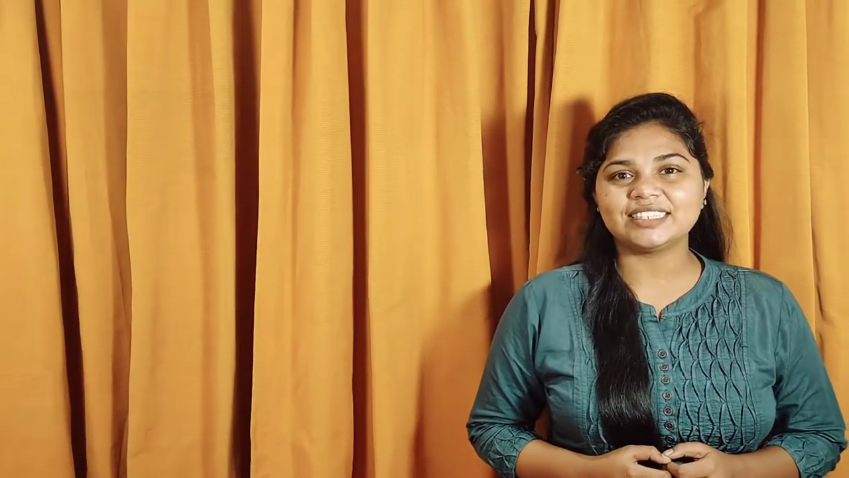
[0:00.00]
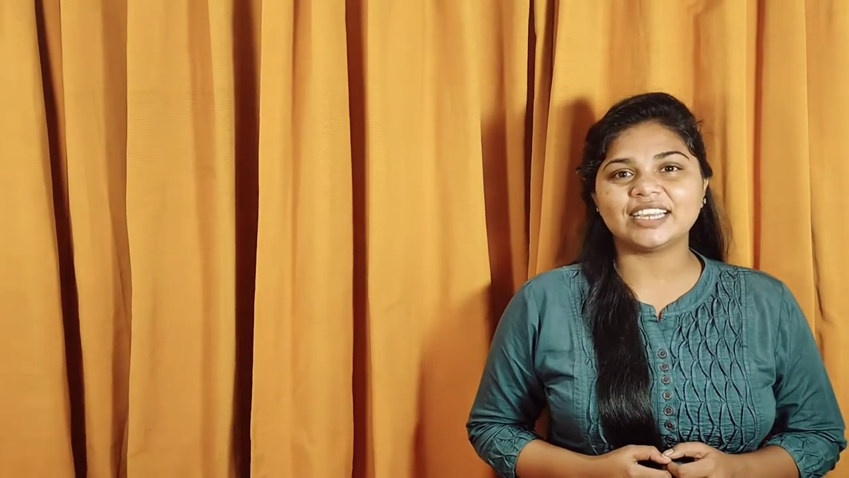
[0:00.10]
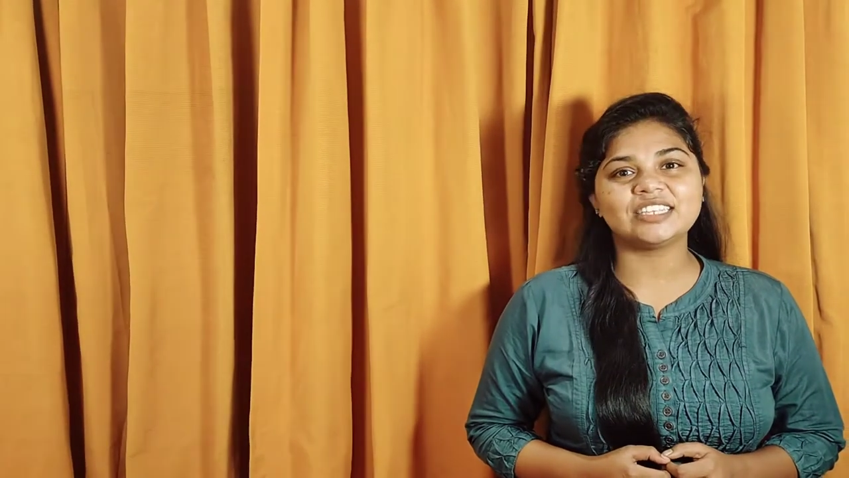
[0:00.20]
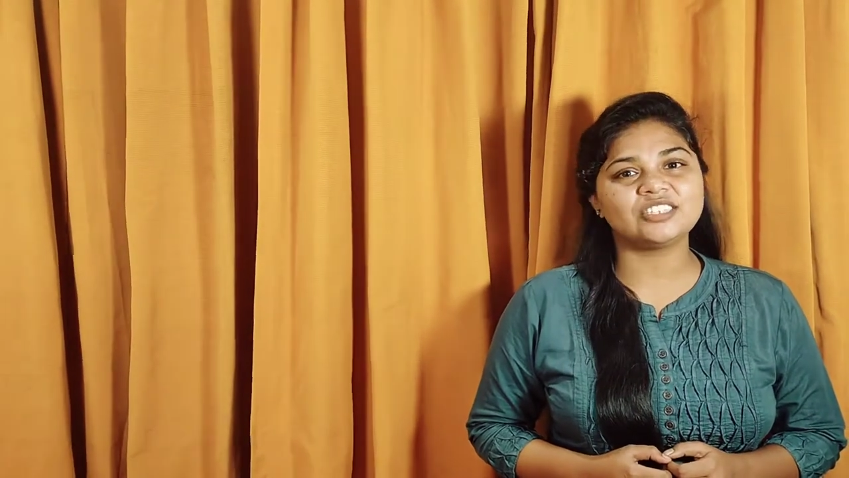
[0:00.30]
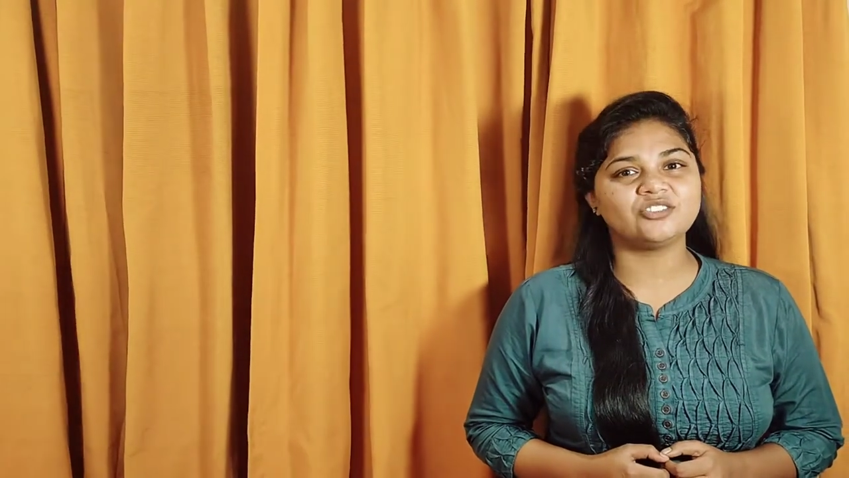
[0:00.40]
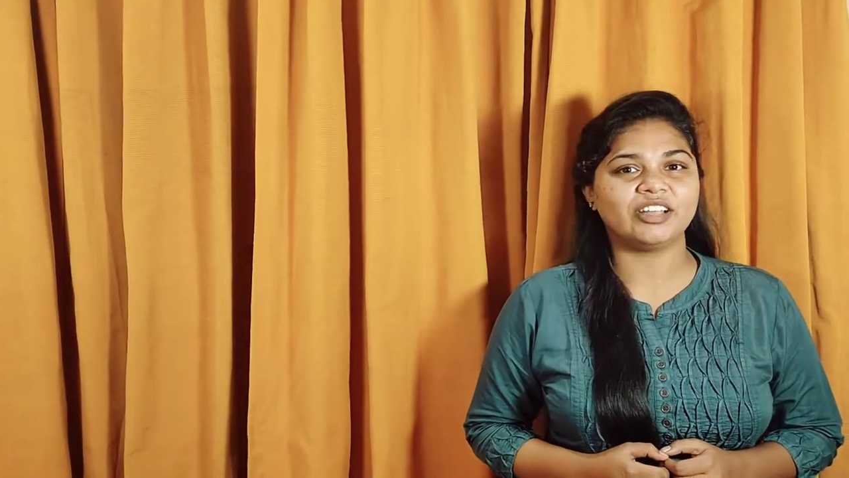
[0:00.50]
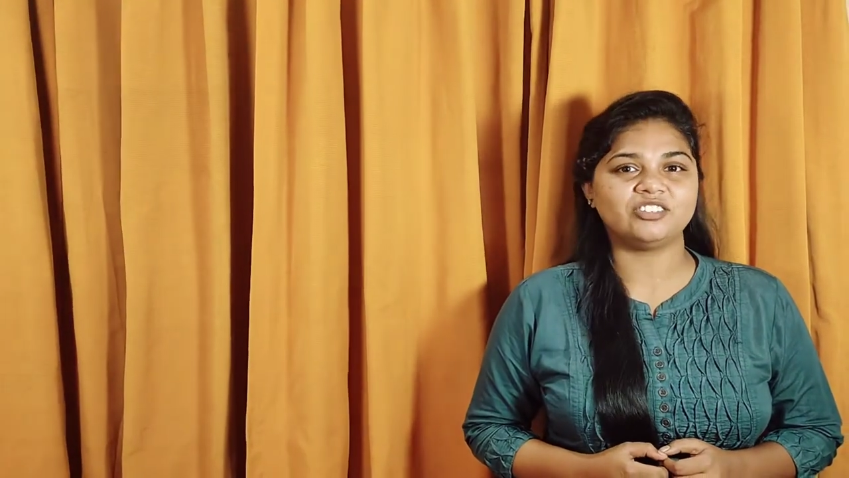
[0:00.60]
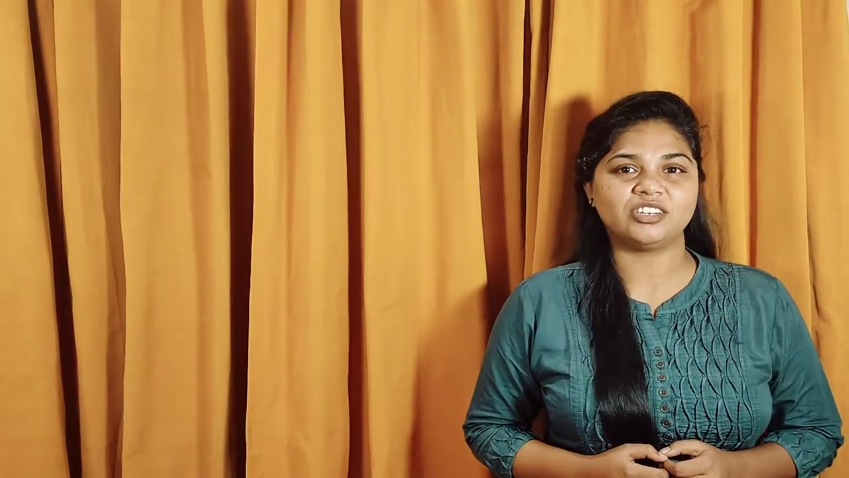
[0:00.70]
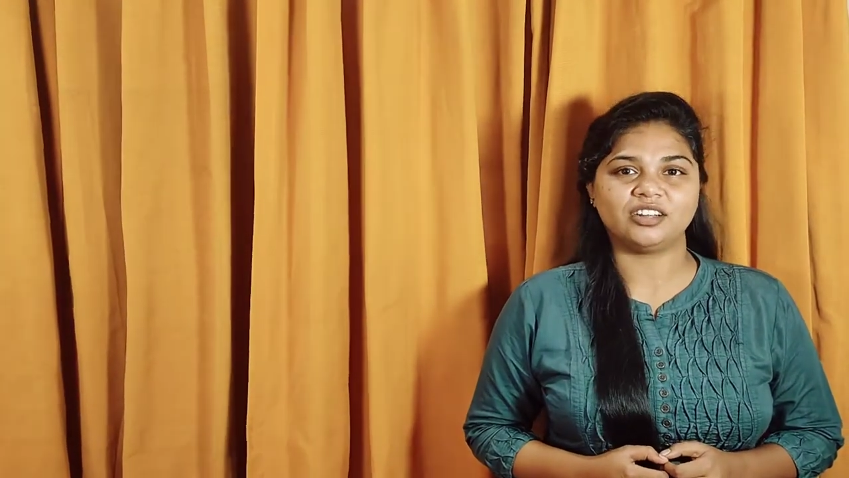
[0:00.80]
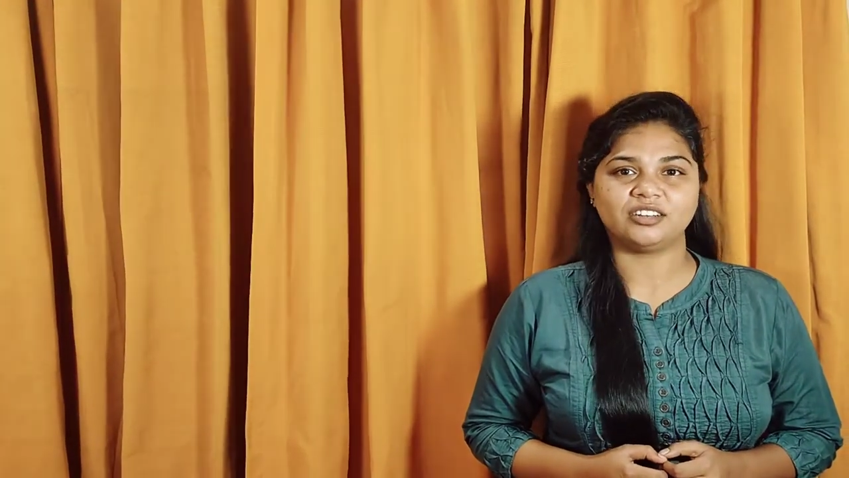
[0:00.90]
says
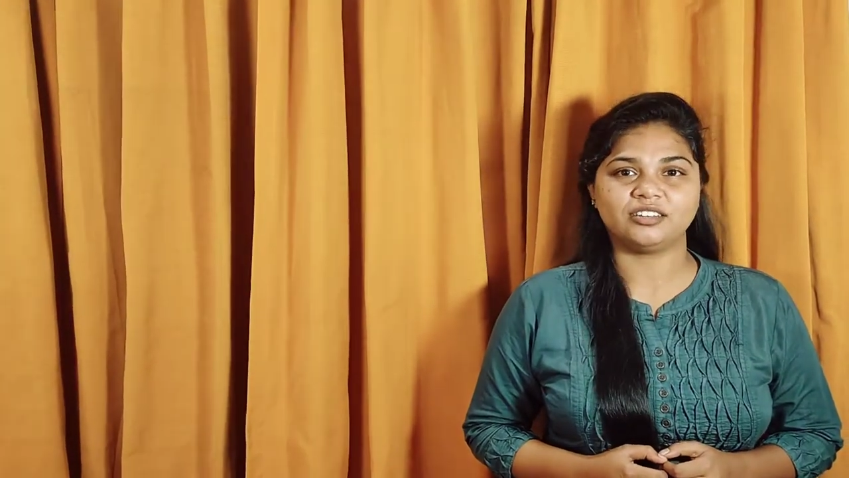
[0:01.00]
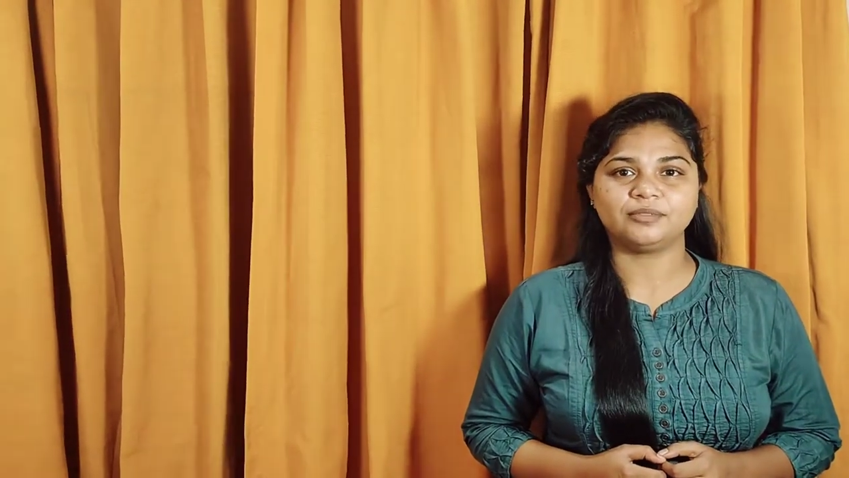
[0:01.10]
treasure hunt.